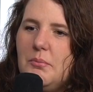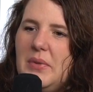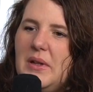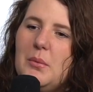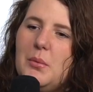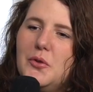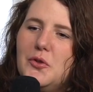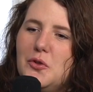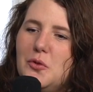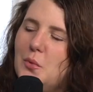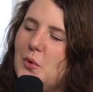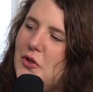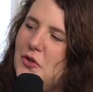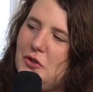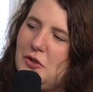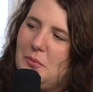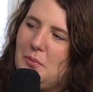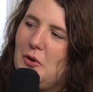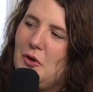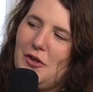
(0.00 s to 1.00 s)
people don't
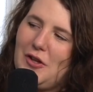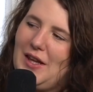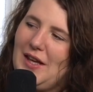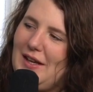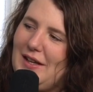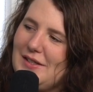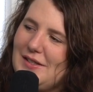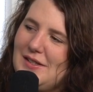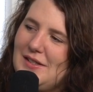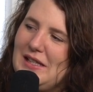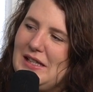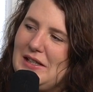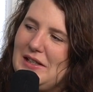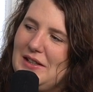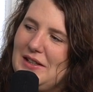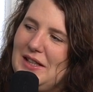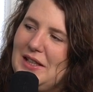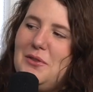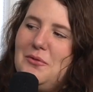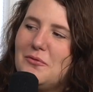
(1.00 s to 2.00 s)
watch our podcast to
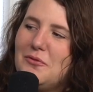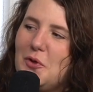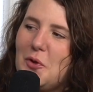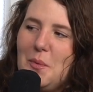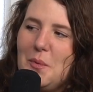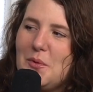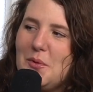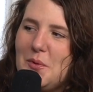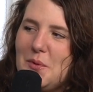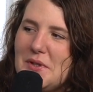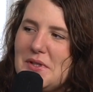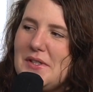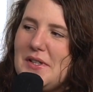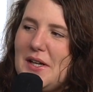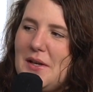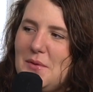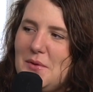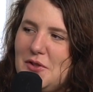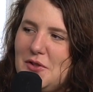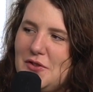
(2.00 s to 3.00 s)
keep informed of what's
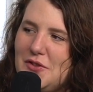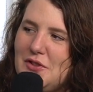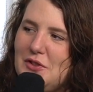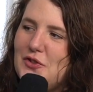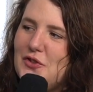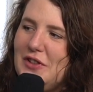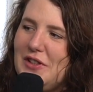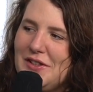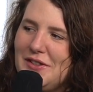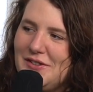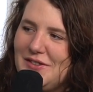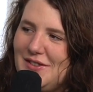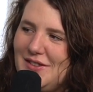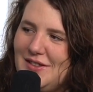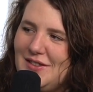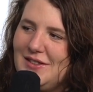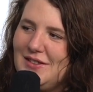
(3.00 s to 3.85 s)
happening on the Traitors.